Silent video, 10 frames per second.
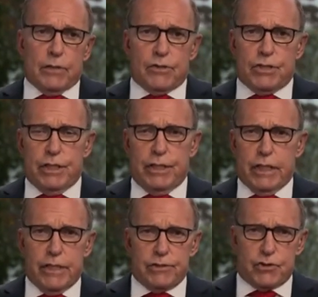she
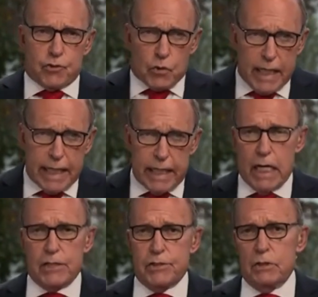is stringing
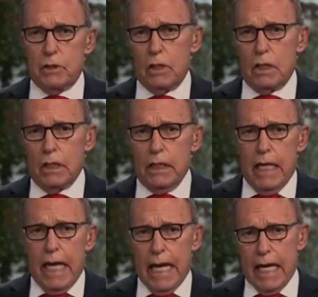us along,
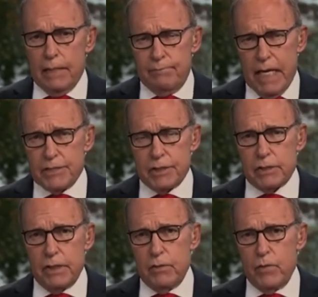and
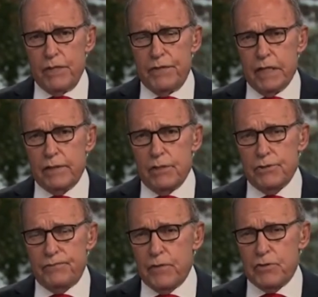basically we think
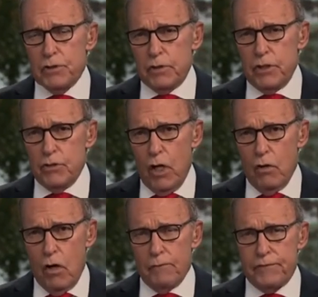there's virtually no
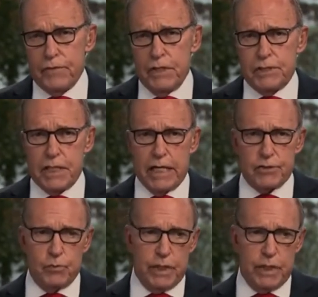hope for these tests.